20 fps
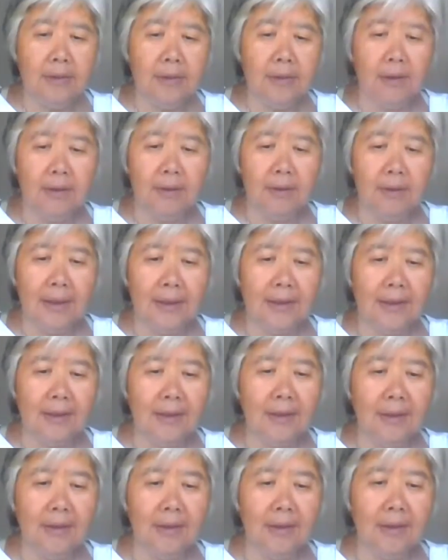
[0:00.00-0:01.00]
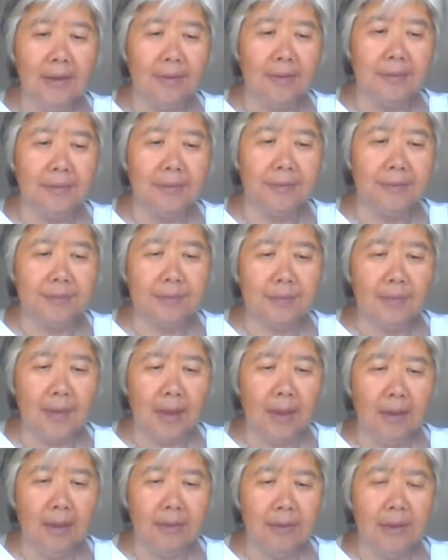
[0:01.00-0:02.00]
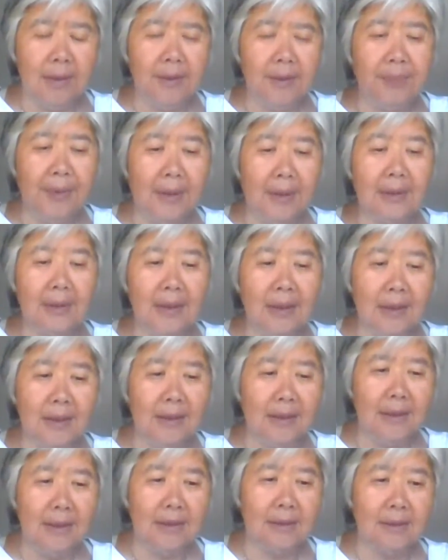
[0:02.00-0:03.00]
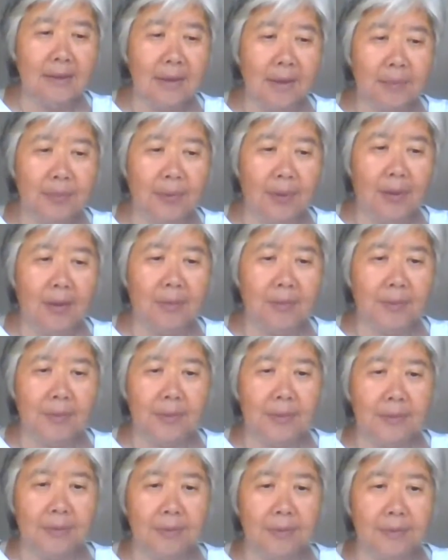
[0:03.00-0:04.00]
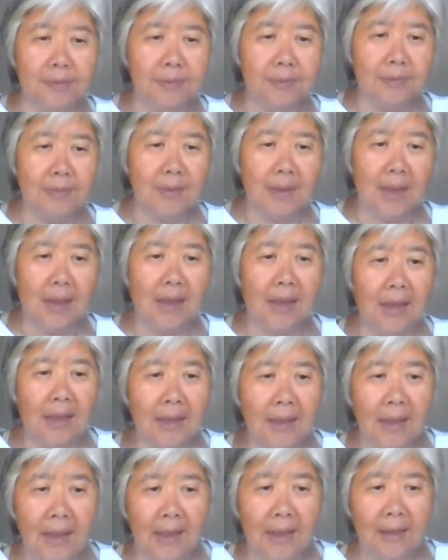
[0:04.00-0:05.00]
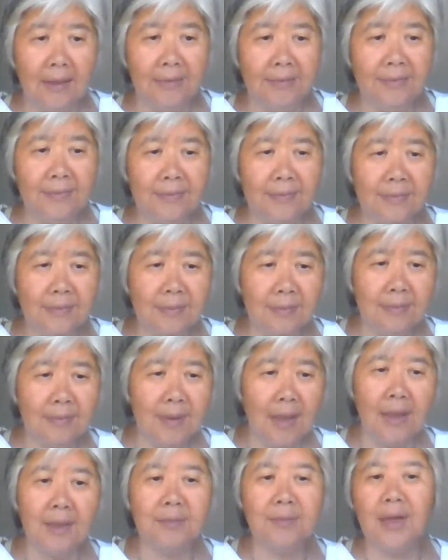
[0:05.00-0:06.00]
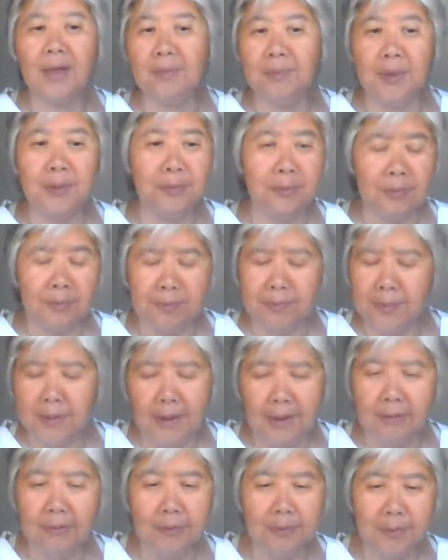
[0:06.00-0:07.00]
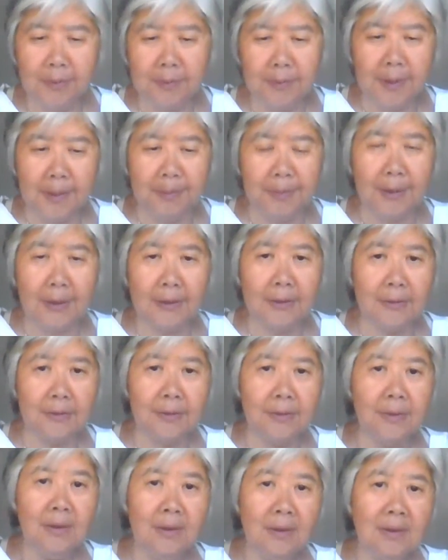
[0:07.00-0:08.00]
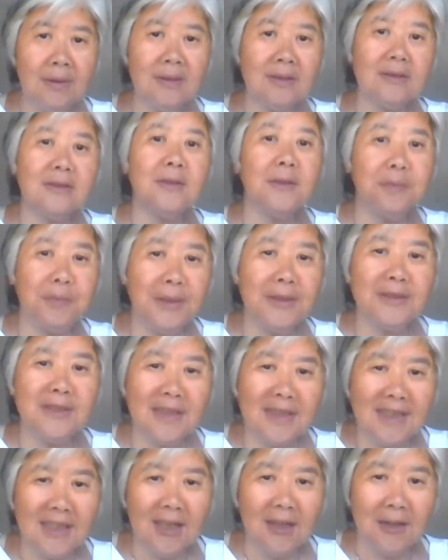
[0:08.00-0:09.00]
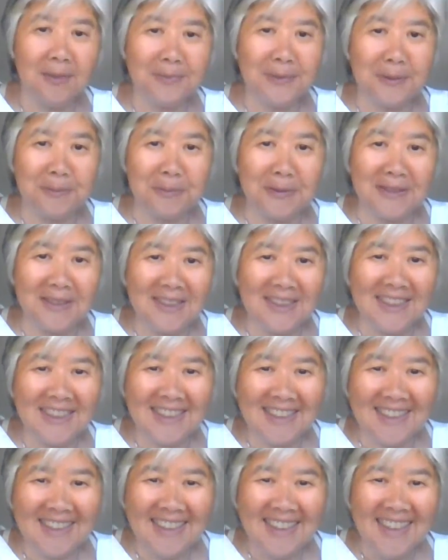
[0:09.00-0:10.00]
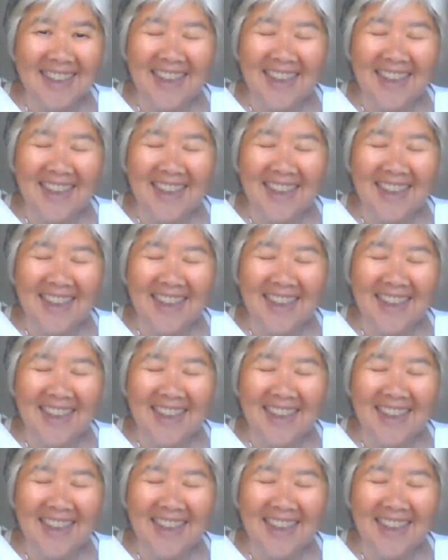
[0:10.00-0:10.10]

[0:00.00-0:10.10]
so I think debugging is a problem that I have. I'm a terrible debugger because I'm basically optimistic.